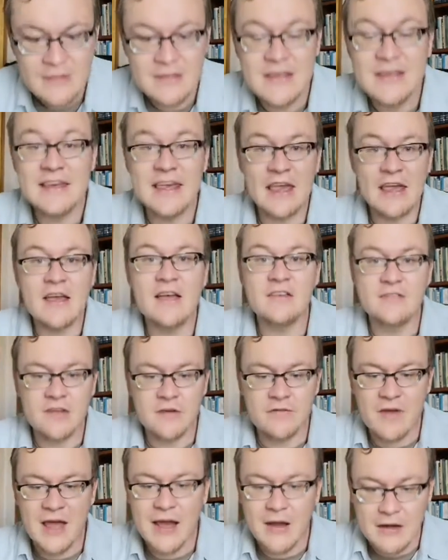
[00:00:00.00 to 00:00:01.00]
The years
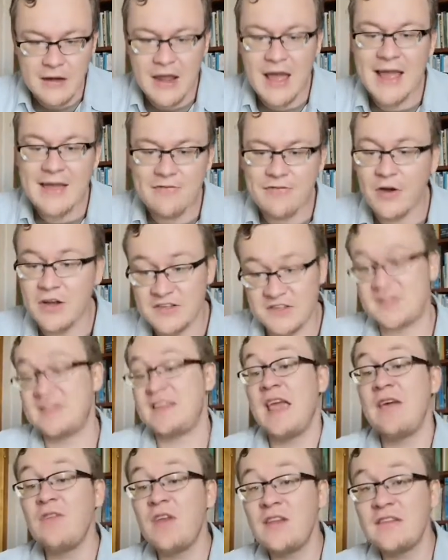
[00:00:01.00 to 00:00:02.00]
of our life are
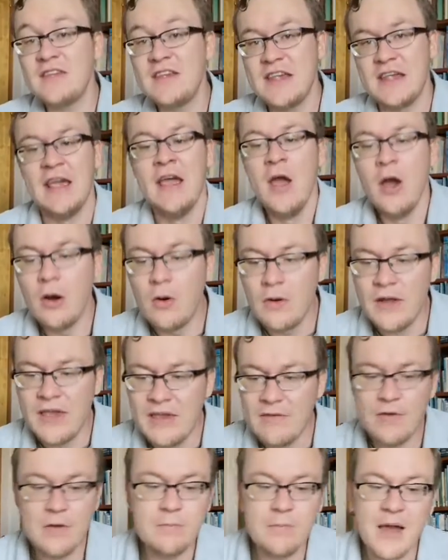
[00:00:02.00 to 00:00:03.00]
70, or
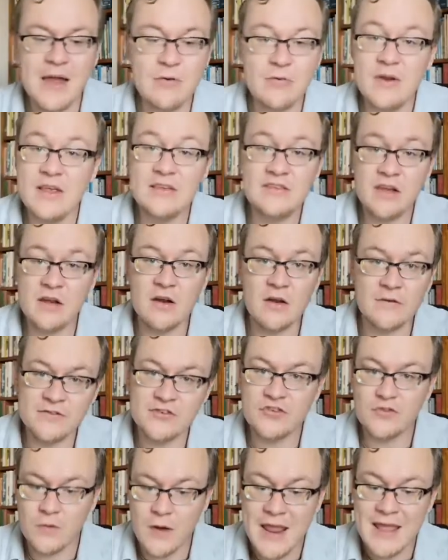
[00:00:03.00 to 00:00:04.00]
even by reason of
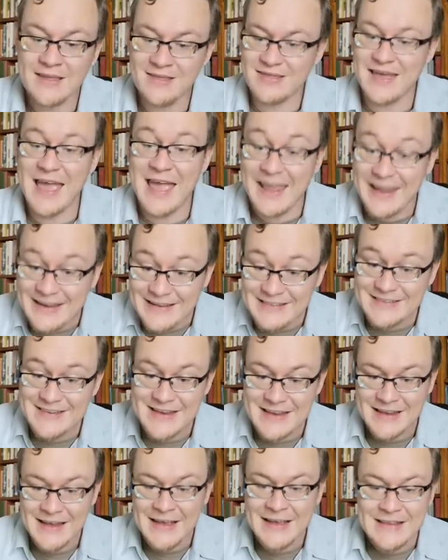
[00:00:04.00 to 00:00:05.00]
strength,
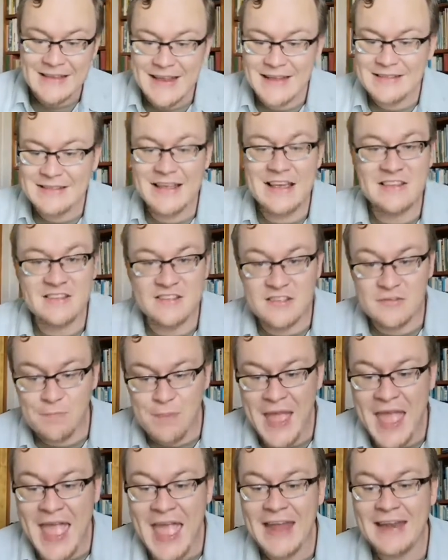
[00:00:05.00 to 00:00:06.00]
80, yet their
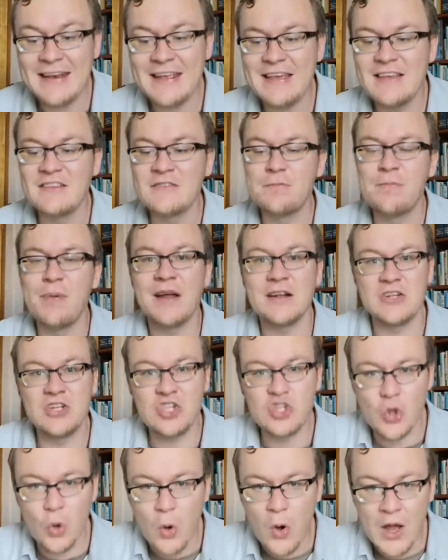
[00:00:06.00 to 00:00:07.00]
span is
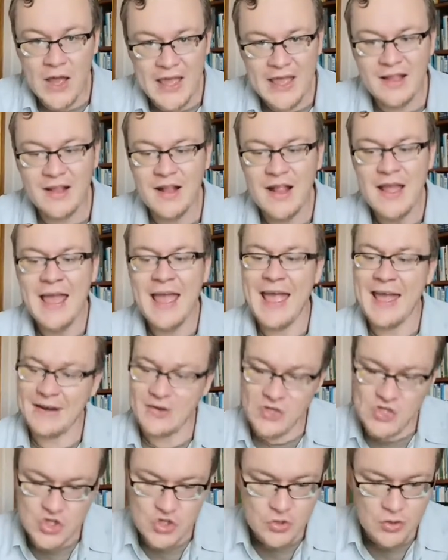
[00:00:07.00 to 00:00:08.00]
but toil
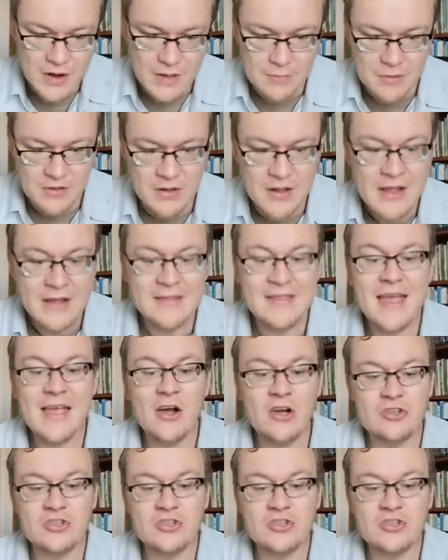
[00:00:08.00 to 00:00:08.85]
and trouble. They